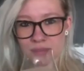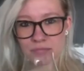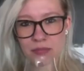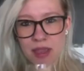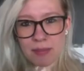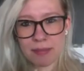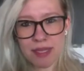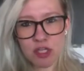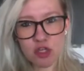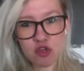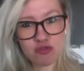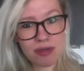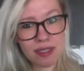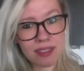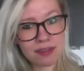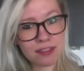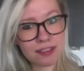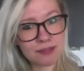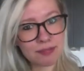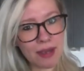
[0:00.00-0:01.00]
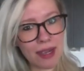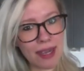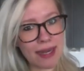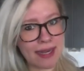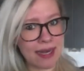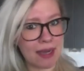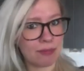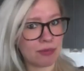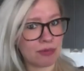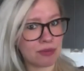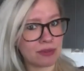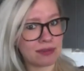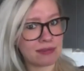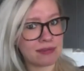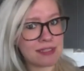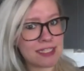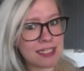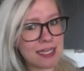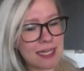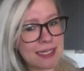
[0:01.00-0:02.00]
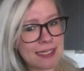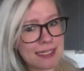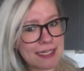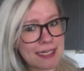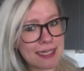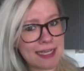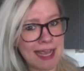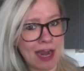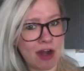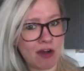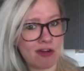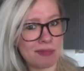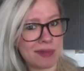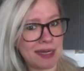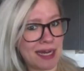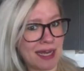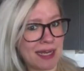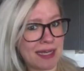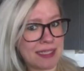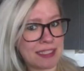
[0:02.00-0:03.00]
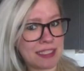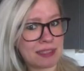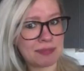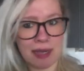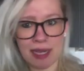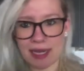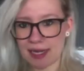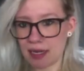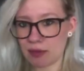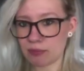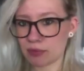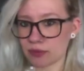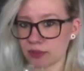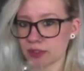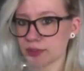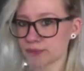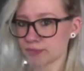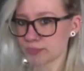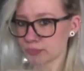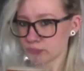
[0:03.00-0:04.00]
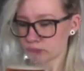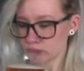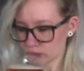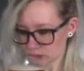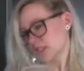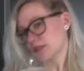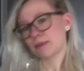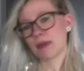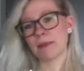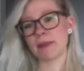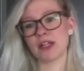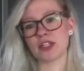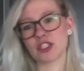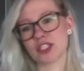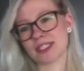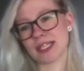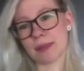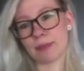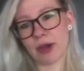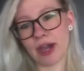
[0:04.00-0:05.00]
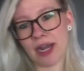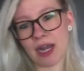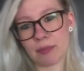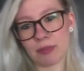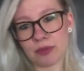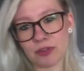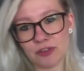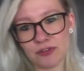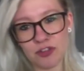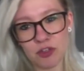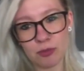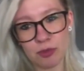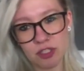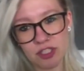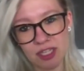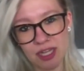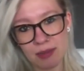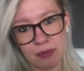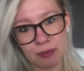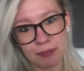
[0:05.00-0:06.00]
maybe grilled pineapple, slightly caramelized pineapple. Maybe I'll just say pineapple a few more times.